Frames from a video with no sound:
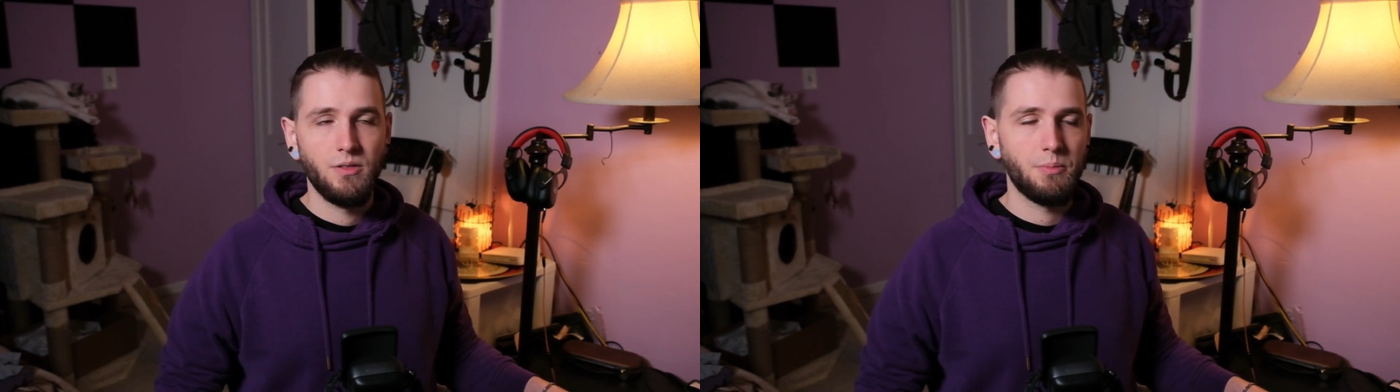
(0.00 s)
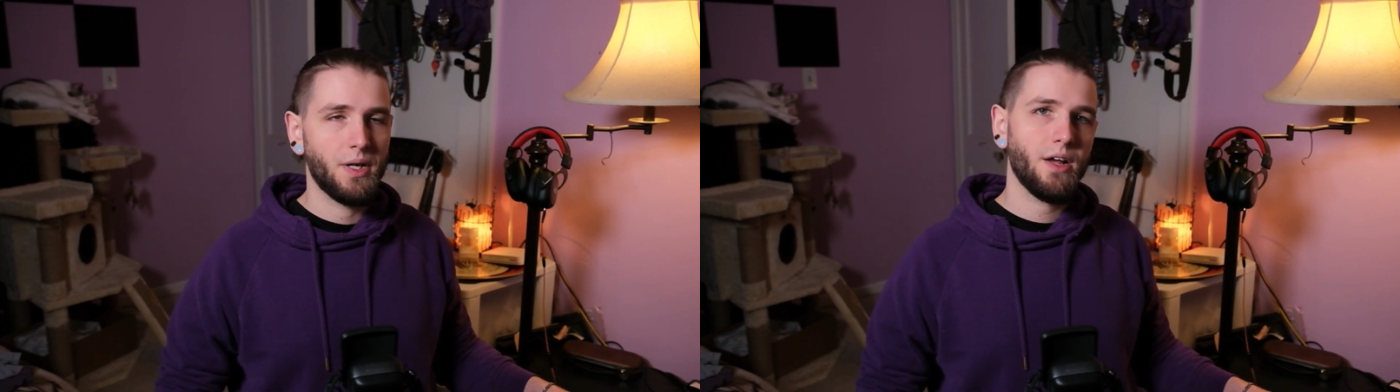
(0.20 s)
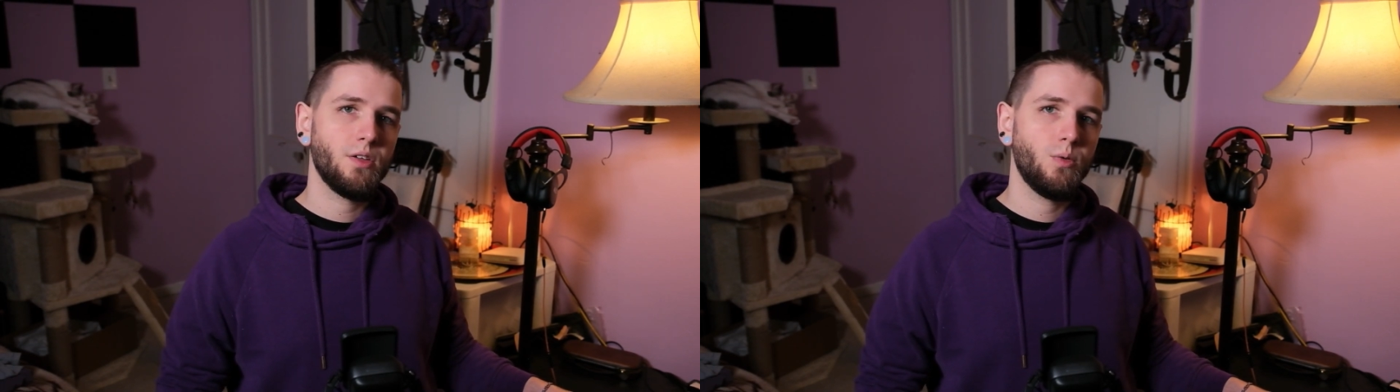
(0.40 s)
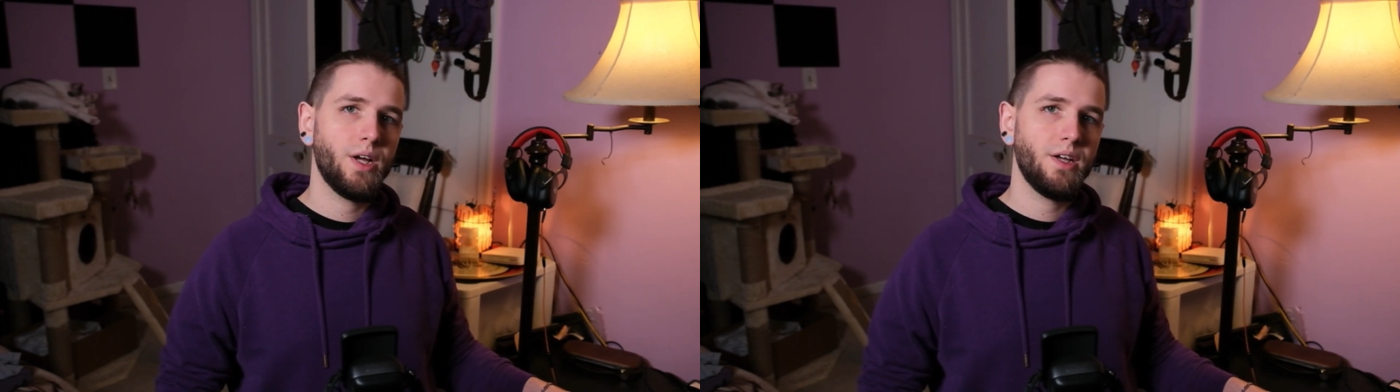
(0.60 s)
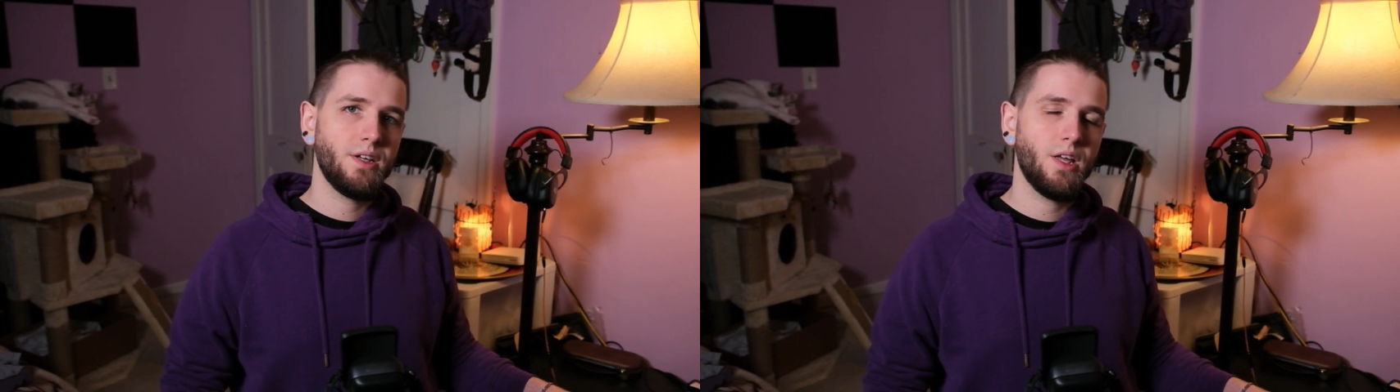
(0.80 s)
But either
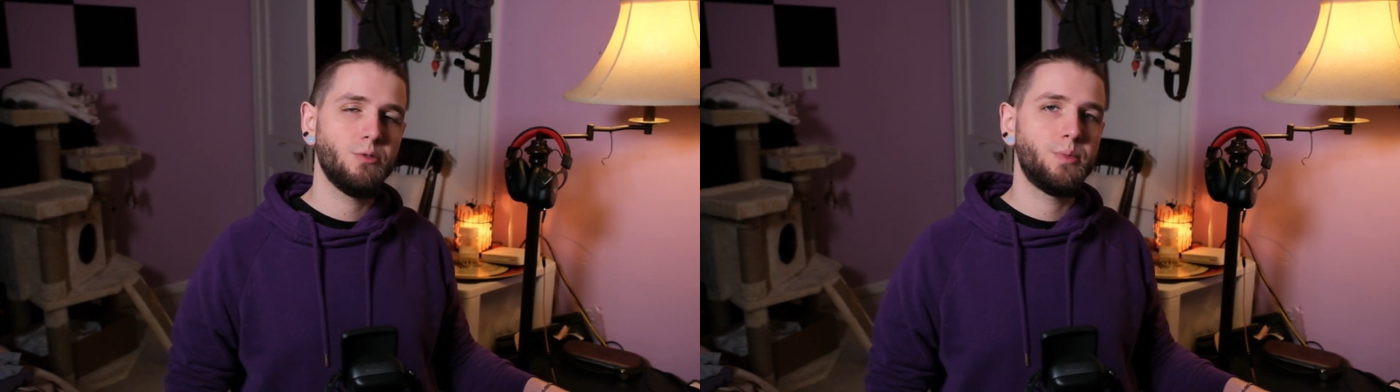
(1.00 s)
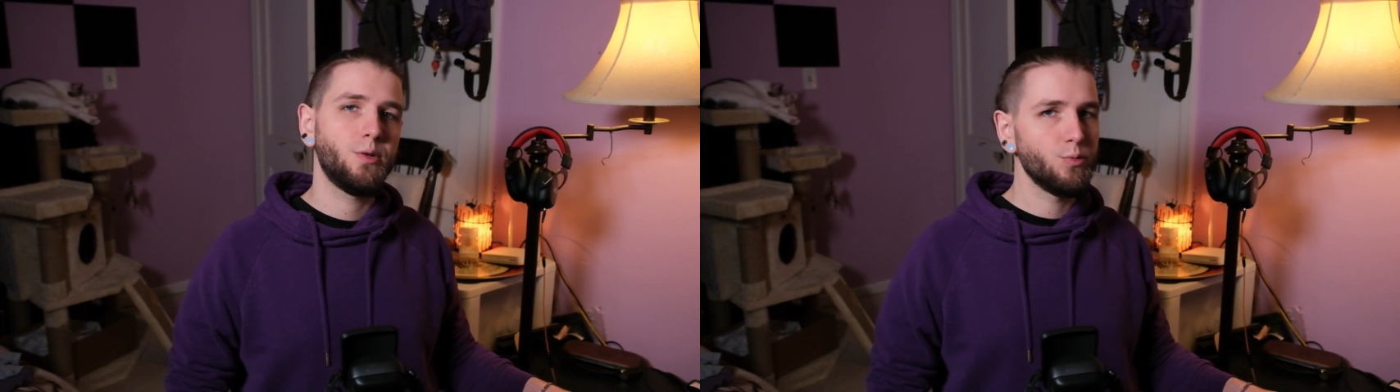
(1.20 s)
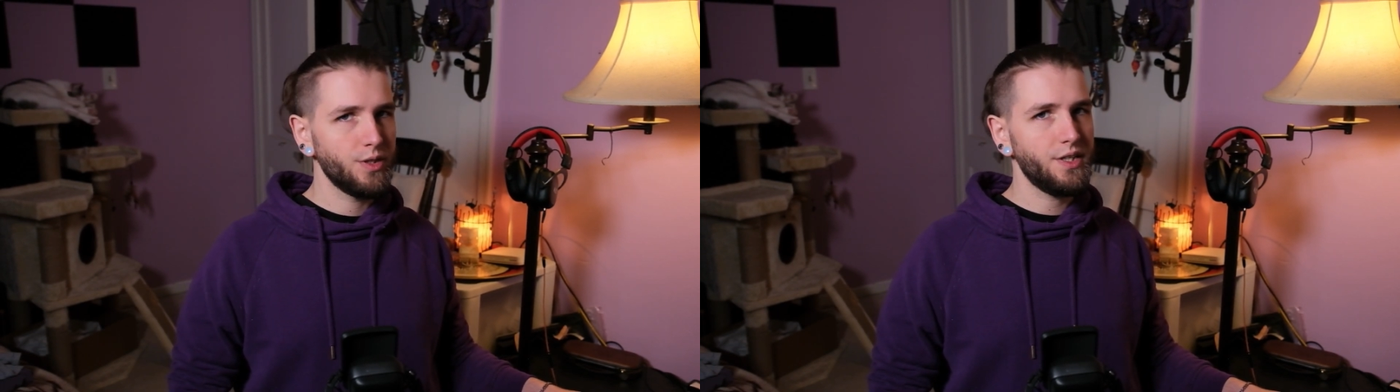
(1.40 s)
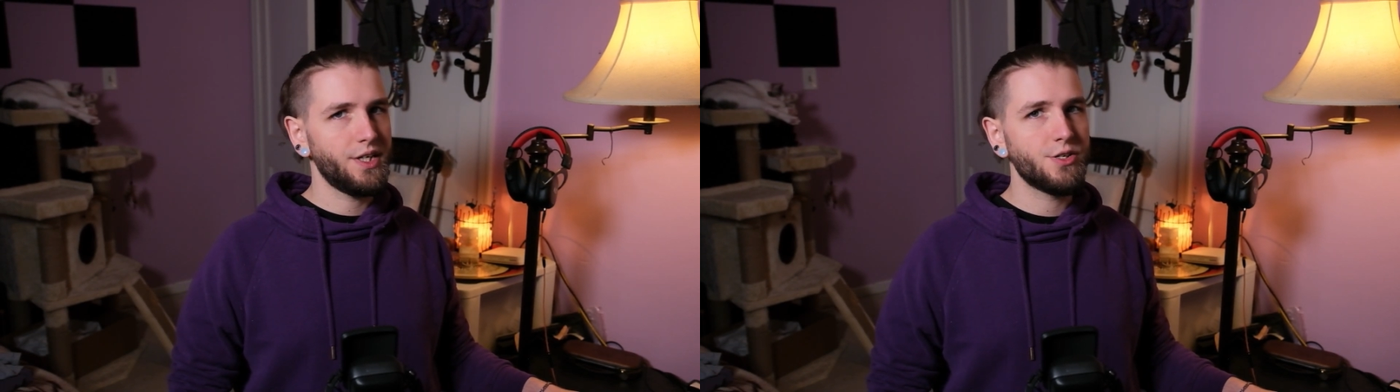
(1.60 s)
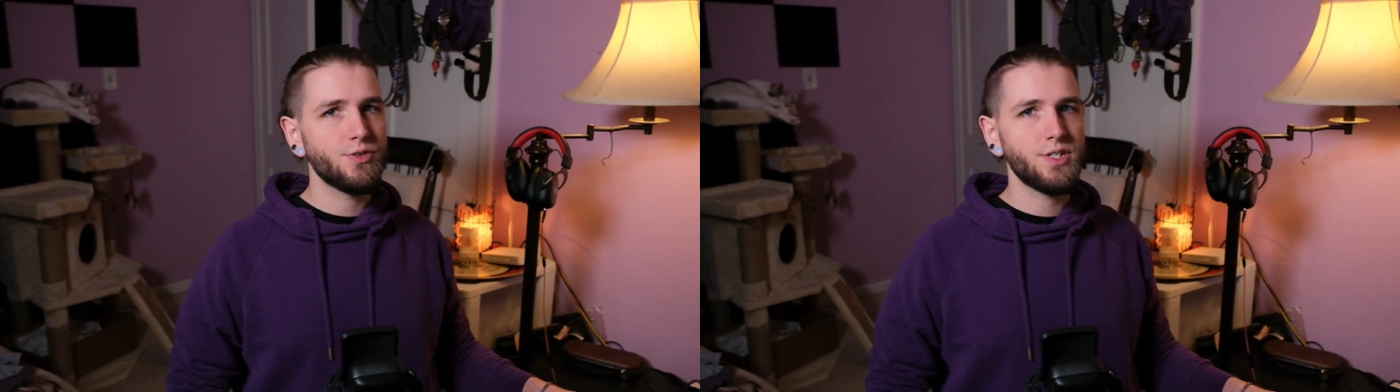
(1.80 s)
way, it would be
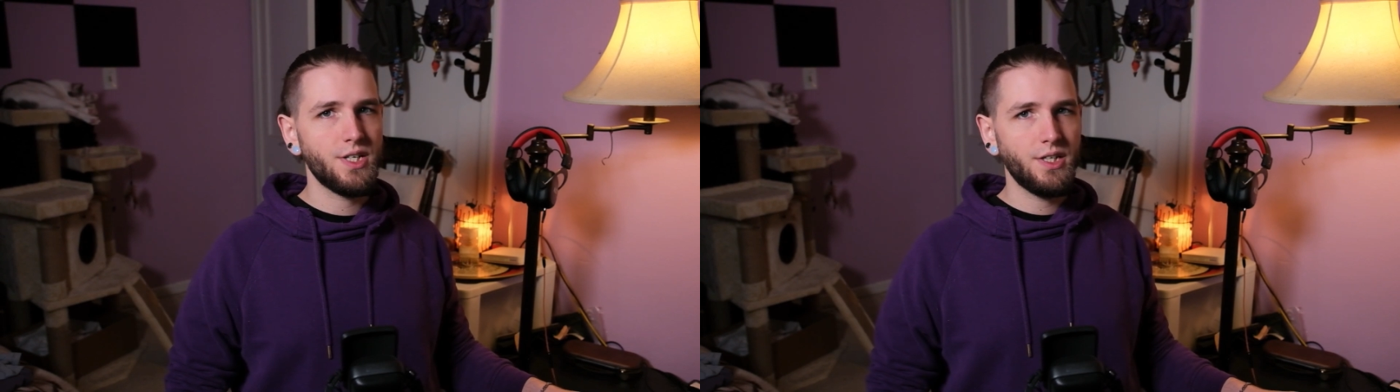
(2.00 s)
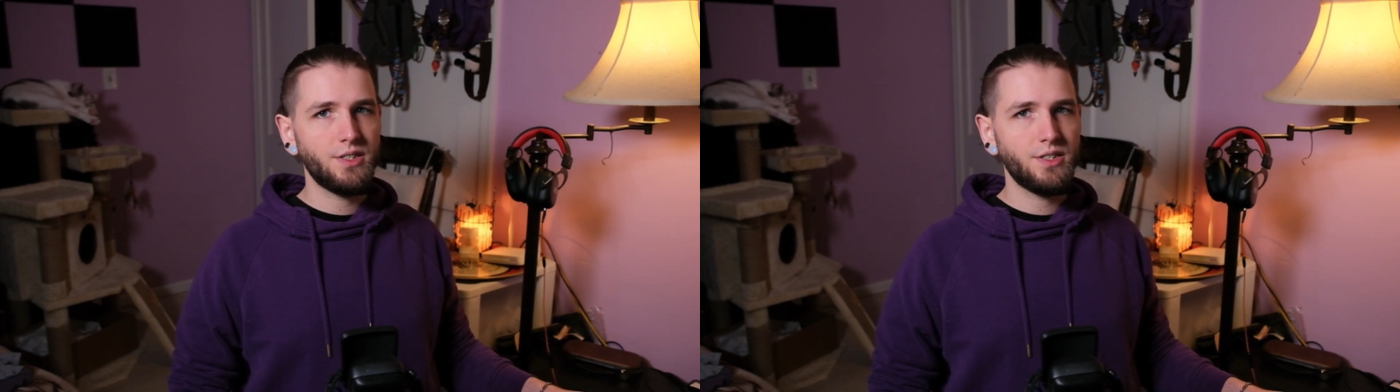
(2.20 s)
really interesting